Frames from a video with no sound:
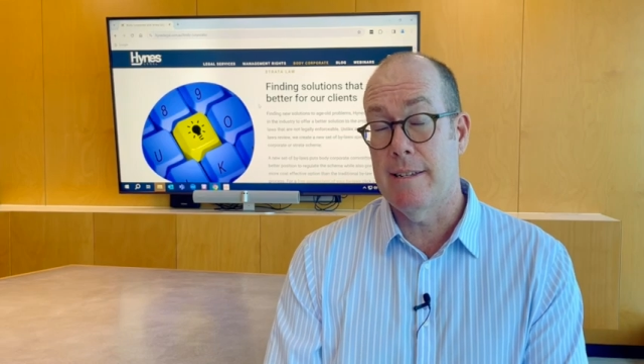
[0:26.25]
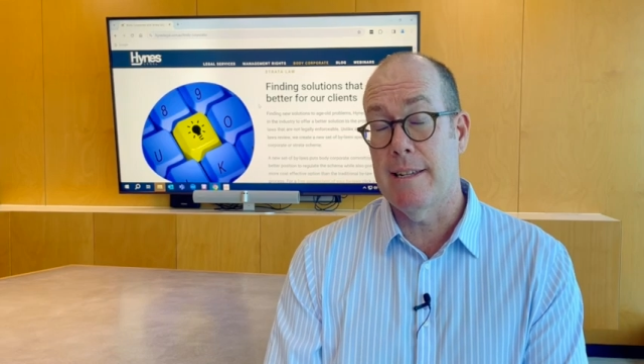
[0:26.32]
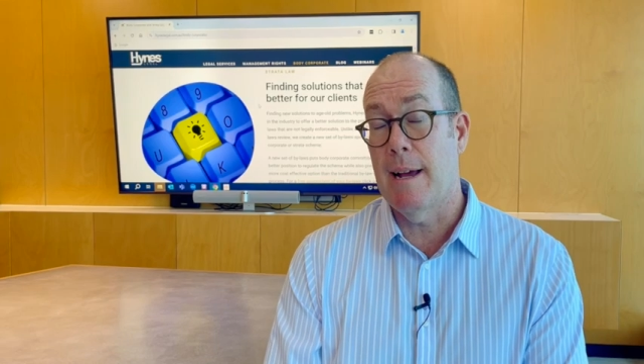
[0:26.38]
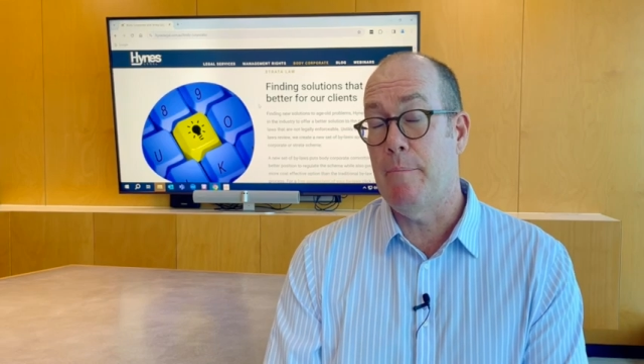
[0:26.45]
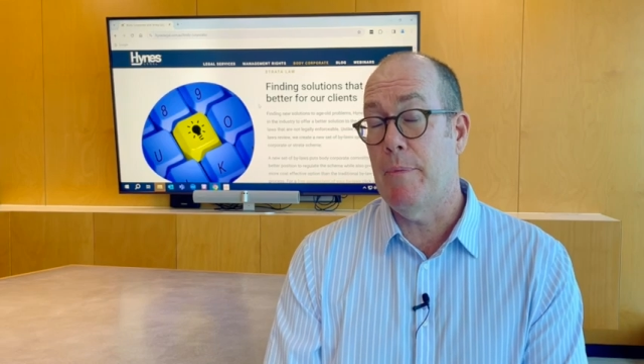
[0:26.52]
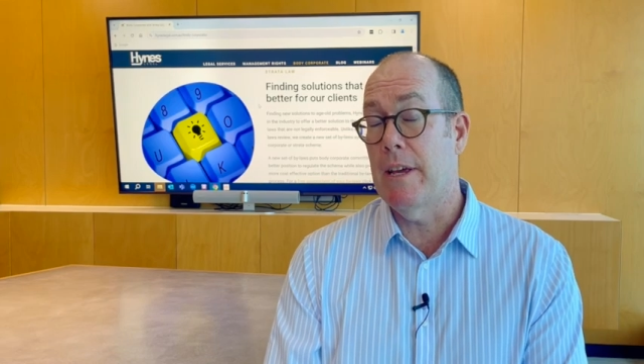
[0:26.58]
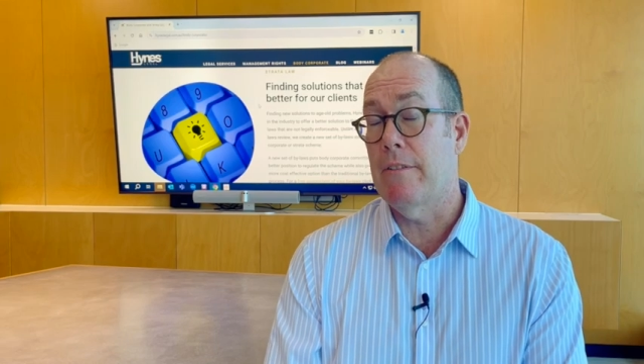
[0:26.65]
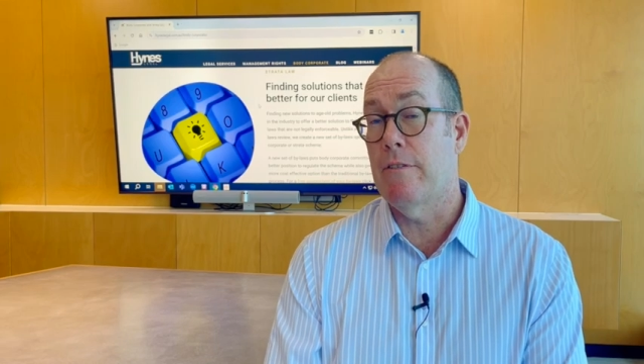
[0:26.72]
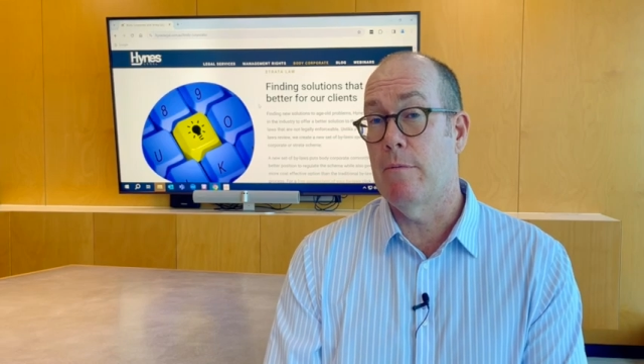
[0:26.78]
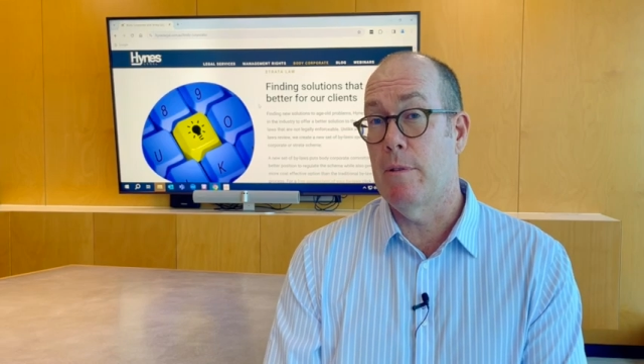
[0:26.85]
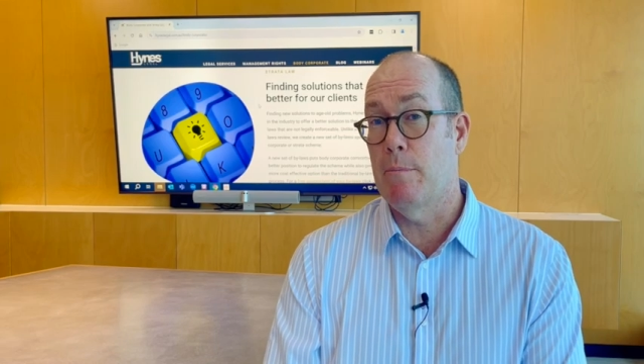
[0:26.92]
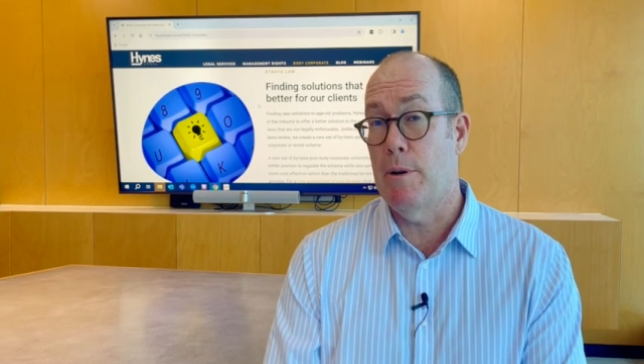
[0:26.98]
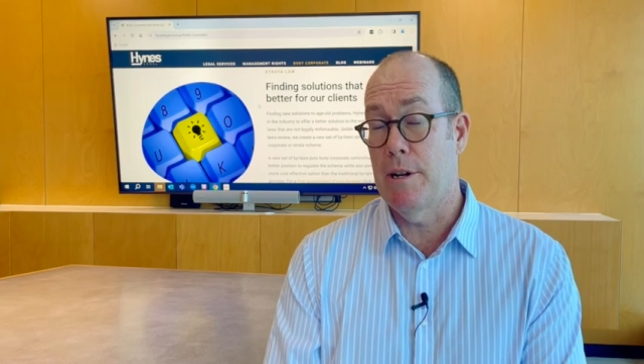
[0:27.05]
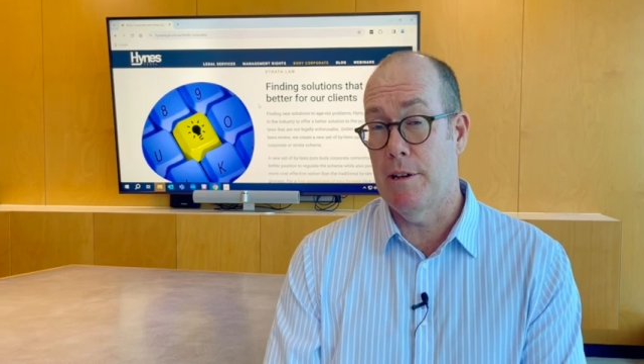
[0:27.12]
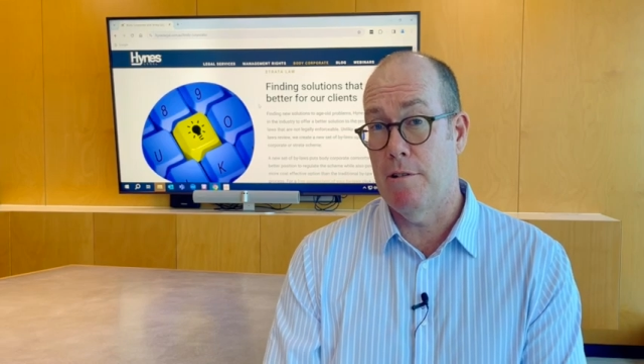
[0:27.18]
something from the
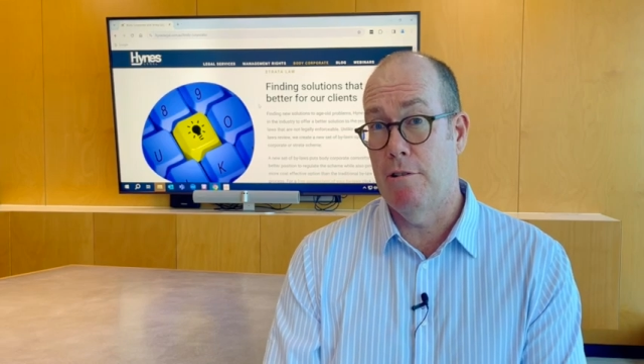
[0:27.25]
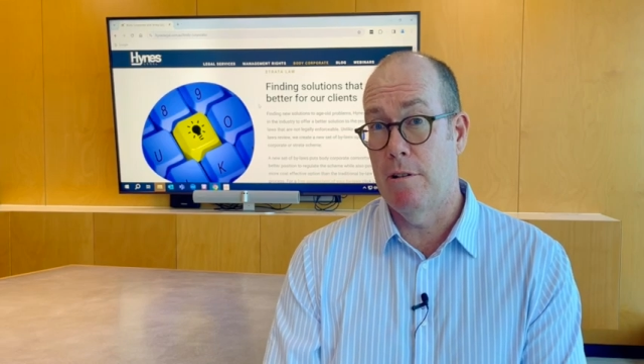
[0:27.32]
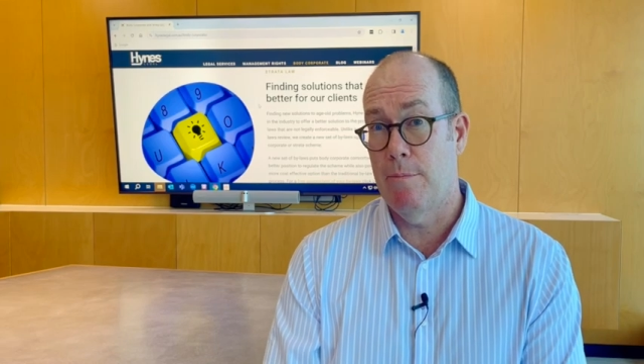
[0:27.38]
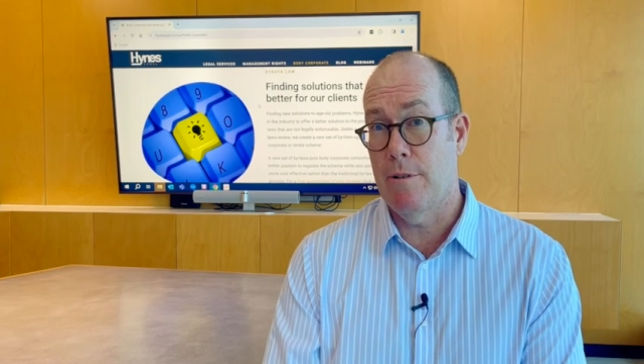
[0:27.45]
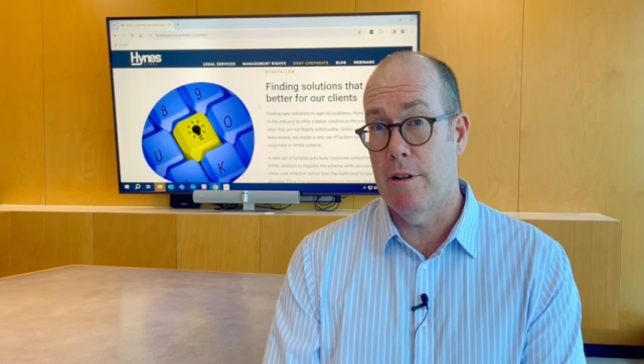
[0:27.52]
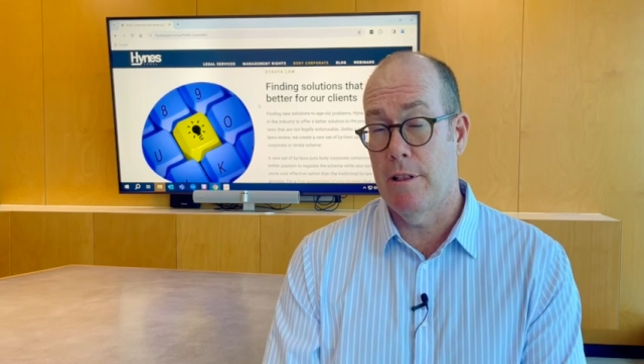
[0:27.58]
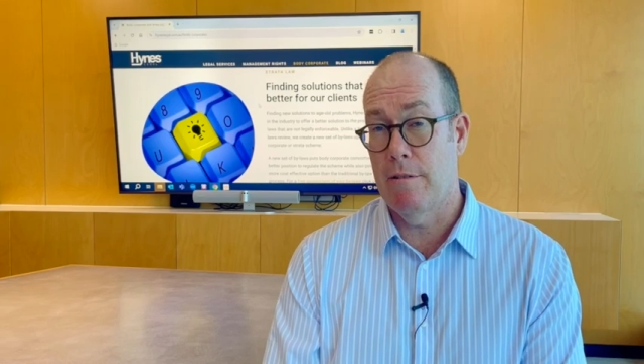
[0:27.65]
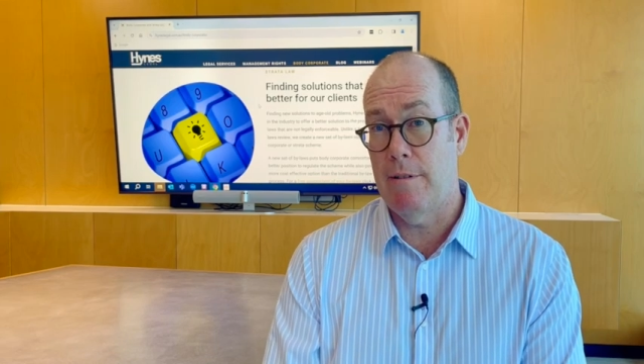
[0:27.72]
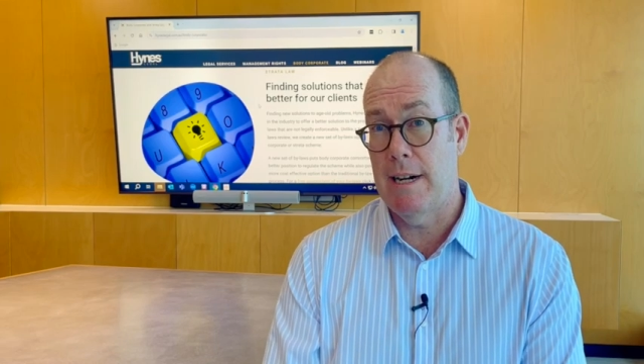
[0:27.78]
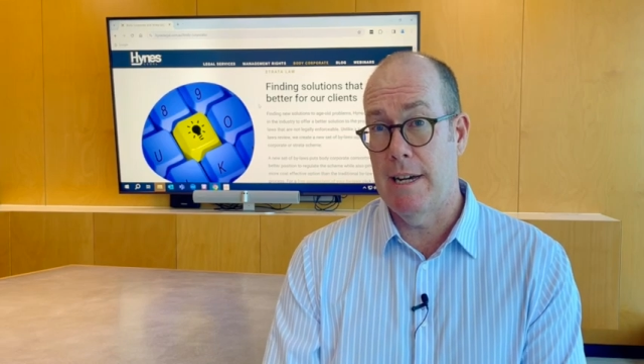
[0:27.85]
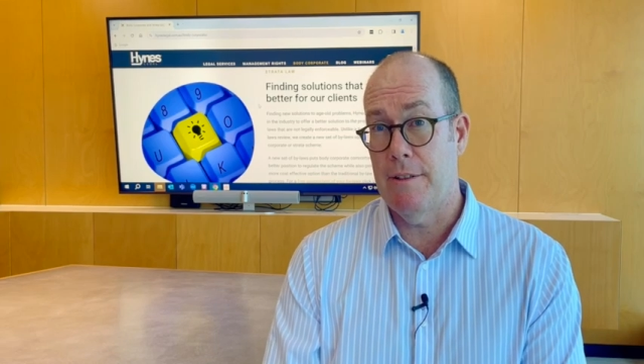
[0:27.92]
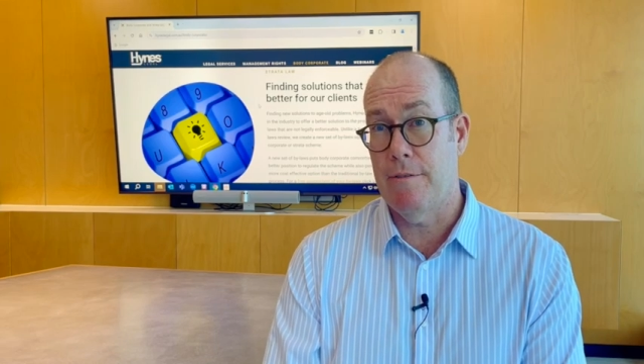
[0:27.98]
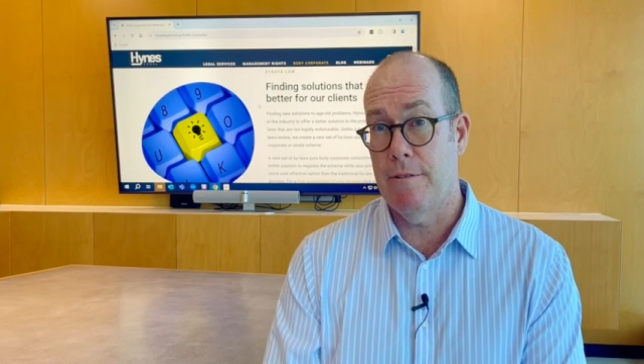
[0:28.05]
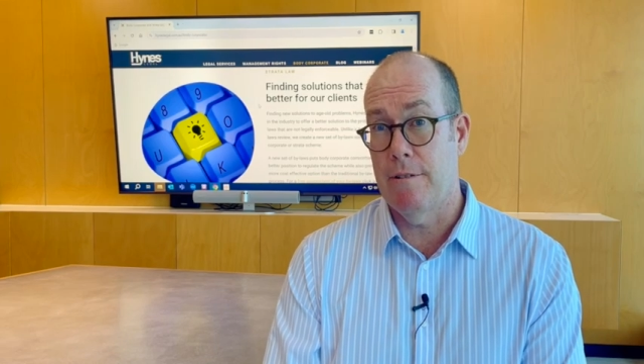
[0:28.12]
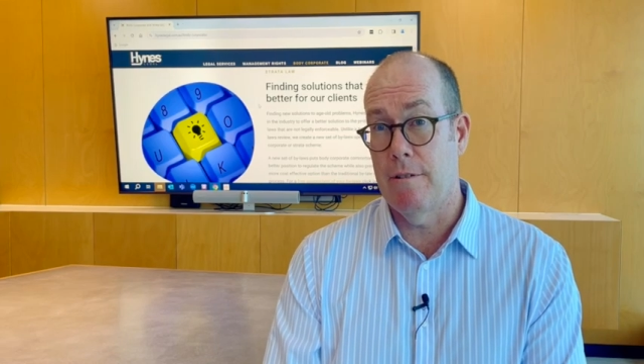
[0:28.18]
body corporate on the way
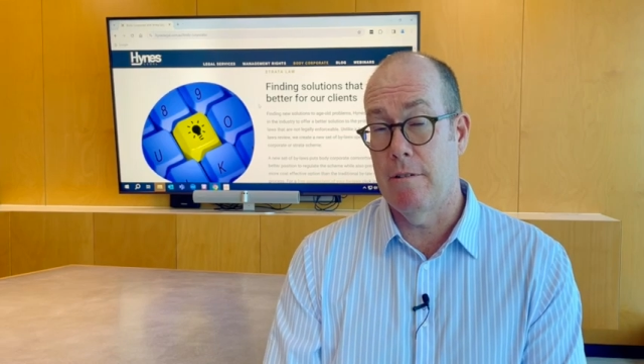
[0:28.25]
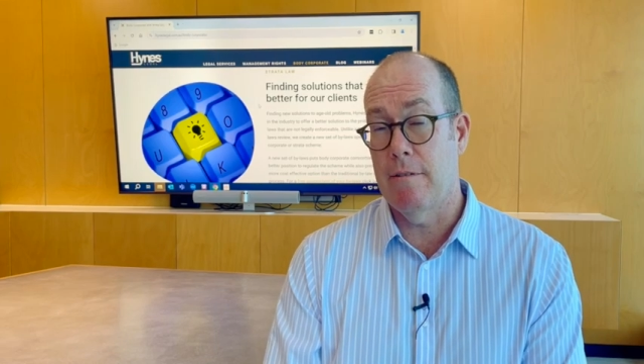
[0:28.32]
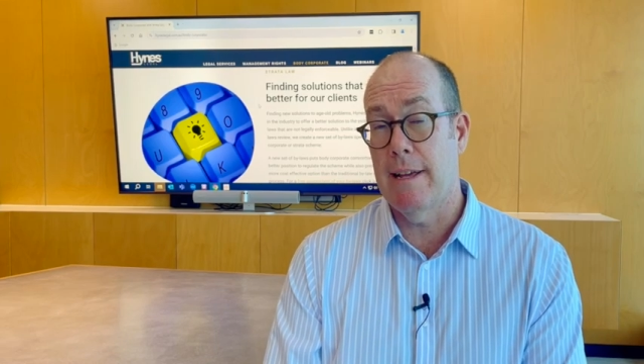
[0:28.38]
through.